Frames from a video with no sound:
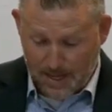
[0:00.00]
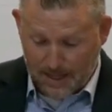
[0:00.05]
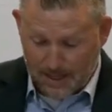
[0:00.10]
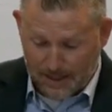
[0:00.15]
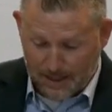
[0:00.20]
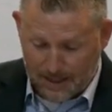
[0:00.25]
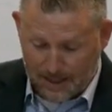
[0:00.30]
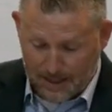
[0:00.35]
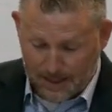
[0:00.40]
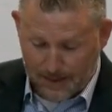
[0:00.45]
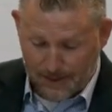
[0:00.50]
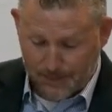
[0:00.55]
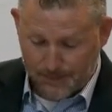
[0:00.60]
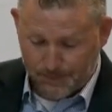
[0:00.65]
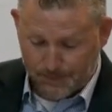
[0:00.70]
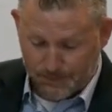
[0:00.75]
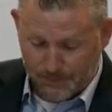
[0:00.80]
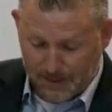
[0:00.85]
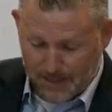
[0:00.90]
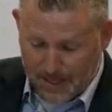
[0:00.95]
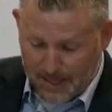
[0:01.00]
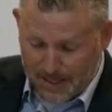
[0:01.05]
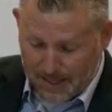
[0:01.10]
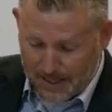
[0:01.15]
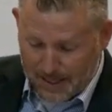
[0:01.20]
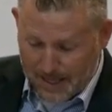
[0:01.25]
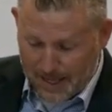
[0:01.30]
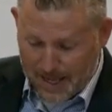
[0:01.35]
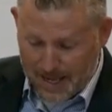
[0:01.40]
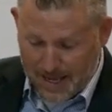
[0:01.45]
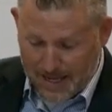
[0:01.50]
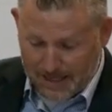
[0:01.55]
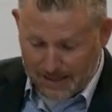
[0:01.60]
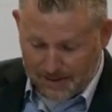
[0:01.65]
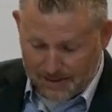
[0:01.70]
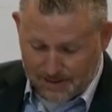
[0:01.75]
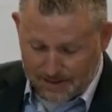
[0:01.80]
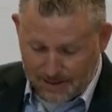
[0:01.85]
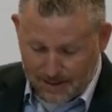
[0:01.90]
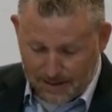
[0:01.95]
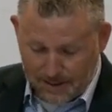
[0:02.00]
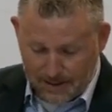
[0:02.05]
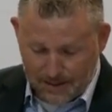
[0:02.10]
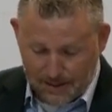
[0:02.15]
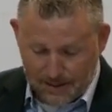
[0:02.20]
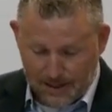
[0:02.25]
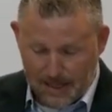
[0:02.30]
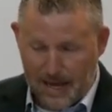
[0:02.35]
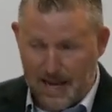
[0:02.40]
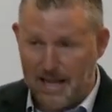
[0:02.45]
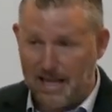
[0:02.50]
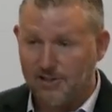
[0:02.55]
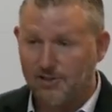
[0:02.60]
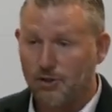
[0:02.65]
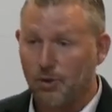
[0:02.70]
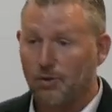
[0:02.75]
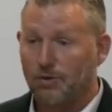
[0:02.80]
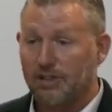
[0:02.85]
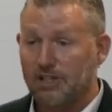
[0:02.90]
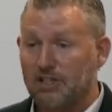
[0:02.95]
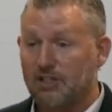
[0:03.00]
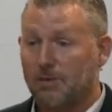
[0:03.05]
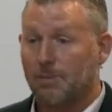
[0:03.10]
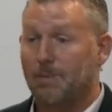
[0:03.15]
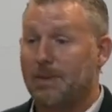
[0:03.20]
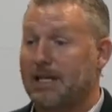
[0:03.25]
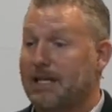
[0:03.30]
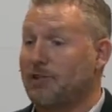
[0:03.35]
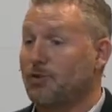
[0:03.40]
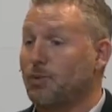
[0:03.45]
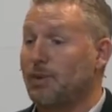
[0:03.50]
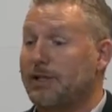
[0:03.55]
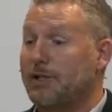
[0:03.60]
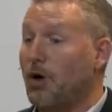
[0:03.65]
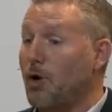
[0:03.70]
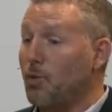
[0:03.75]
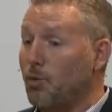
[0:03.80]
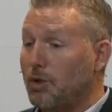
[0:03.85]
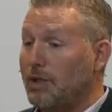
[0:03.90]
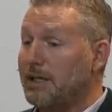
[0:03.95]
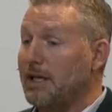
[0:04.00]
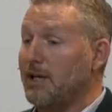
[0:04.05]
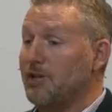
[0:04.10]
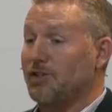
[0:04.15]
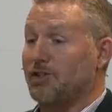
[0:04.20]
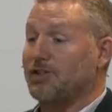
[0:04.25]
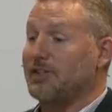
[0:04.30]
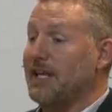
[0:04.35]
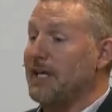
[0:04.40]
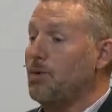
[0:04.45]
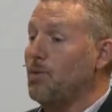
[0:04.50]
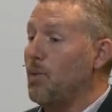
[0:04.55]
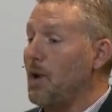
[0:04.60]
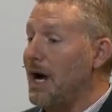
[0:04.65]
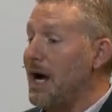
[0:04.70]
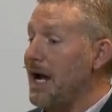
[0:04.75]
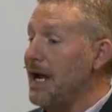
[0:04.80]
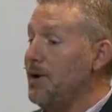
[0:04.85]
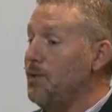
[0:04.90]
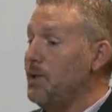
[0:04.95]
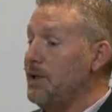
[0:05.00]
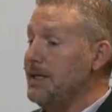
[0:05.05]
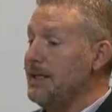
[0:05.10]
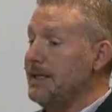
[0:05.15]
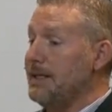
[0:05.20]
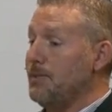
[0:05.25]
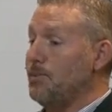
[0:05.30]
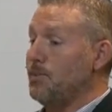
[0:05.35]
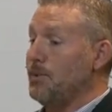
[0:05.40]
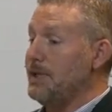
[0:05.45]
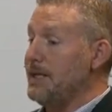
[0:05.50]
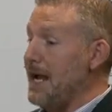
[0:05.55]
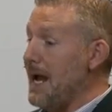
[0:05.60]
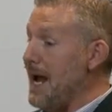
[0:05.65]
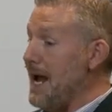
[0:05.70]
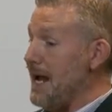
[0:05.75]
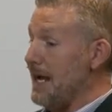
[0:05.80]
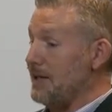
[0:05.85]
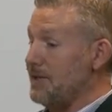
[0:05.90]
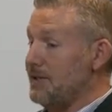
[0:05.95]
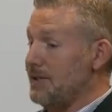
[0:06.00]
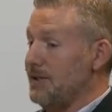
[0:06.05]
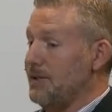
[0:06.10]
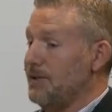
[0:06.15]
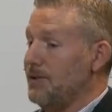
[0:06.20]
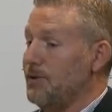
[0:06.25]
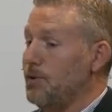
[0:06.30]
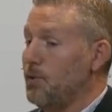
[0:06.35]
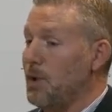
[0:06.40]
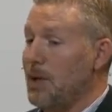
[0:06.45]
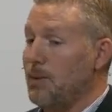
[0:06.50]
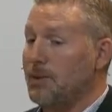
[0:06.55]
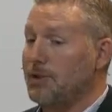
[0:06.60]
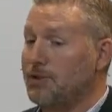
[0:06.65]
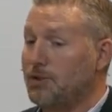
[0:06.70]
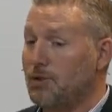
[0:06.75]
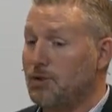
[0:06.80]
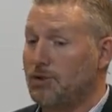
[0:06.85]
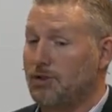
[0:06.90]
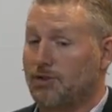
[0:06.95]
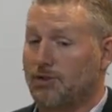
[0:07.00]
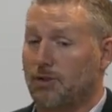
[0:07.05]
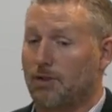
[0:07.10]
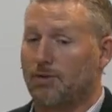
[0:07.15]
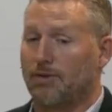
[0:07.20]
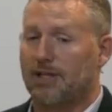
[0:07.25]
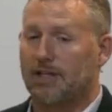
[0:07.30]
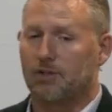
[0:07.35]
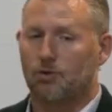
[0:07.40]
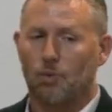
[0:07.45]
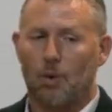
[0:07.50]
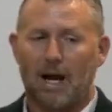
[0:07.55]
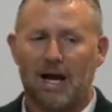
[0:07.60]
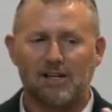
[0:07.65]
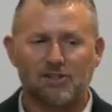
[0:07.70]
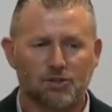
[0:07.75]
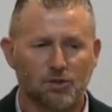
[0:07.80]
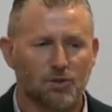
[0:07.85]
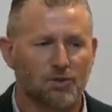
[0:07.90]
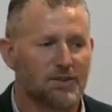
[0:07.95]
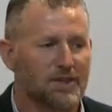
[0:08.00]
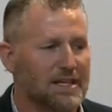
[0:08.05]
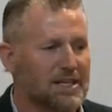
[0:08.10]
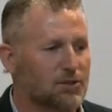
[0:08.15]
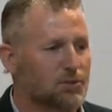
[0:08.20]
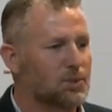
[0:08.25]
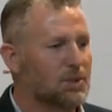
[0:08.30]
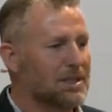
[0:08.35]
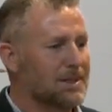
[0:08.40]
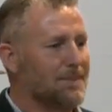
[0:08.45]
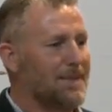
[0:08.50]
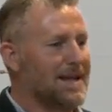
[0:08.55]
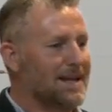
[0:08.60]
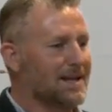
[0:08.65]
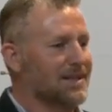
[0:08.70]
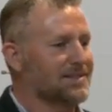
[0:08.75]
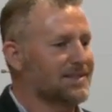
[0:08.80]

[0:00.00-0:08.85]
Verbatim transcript: Um, and, uh, and so this means we don't really understand why we react the way we do to certain things, why certain things really make us